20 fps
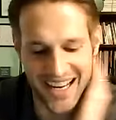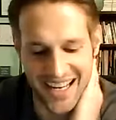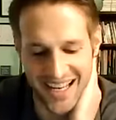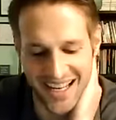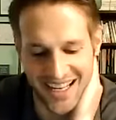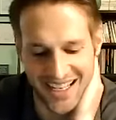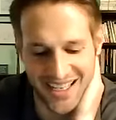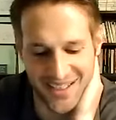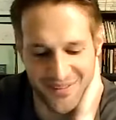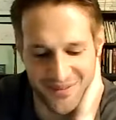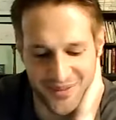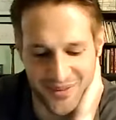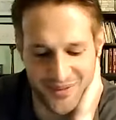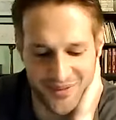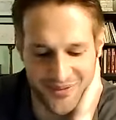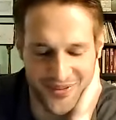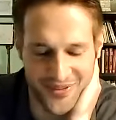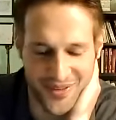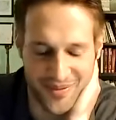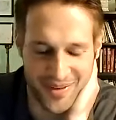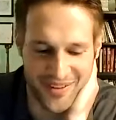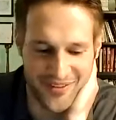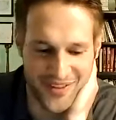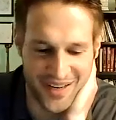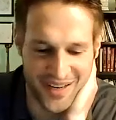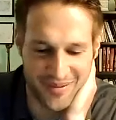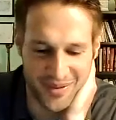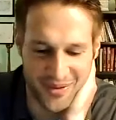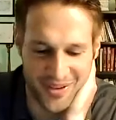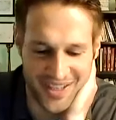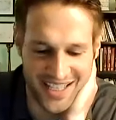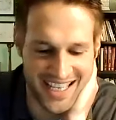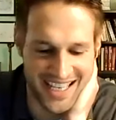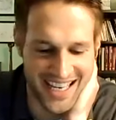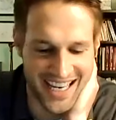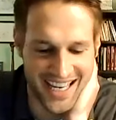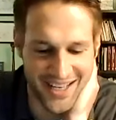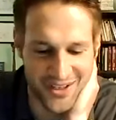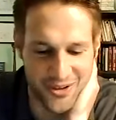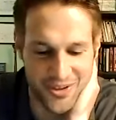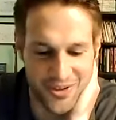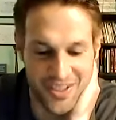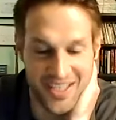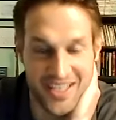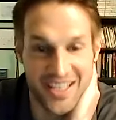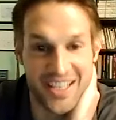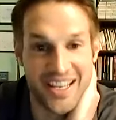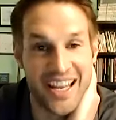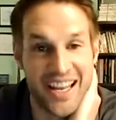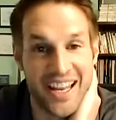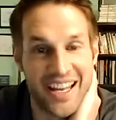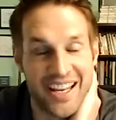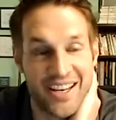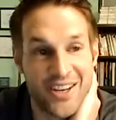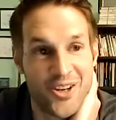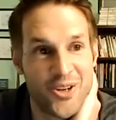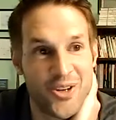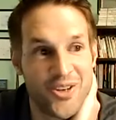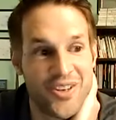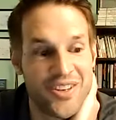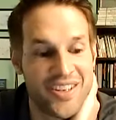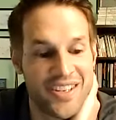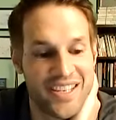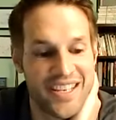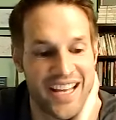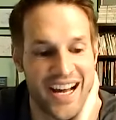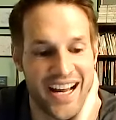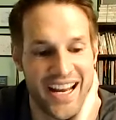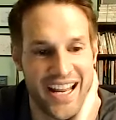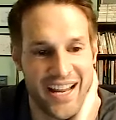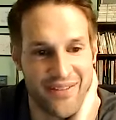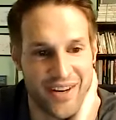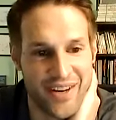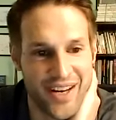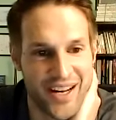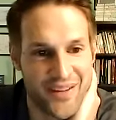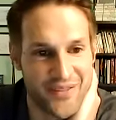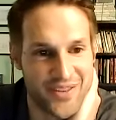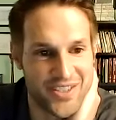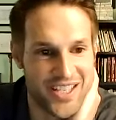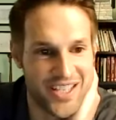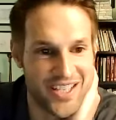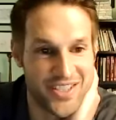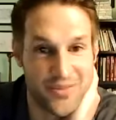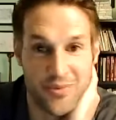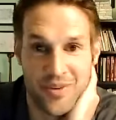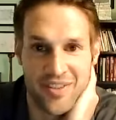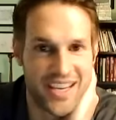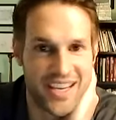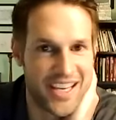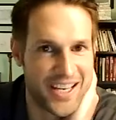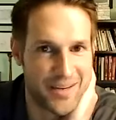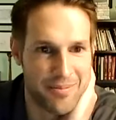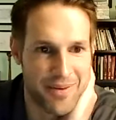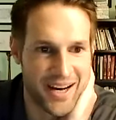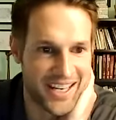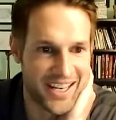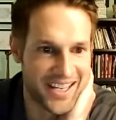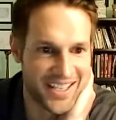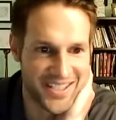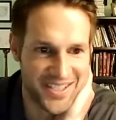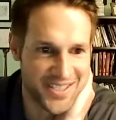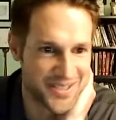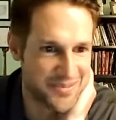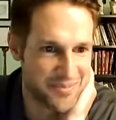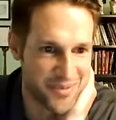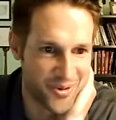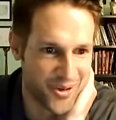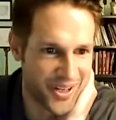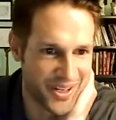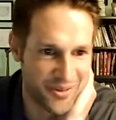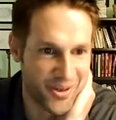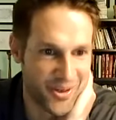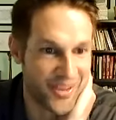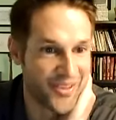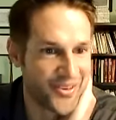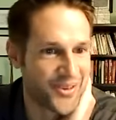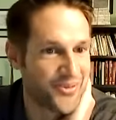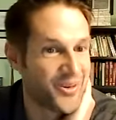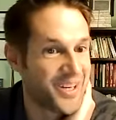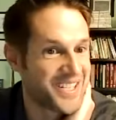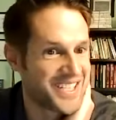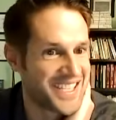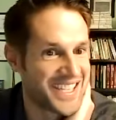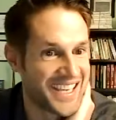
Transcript: I come from a family with a dad who could not have a conversation with anybody at some point, whether it was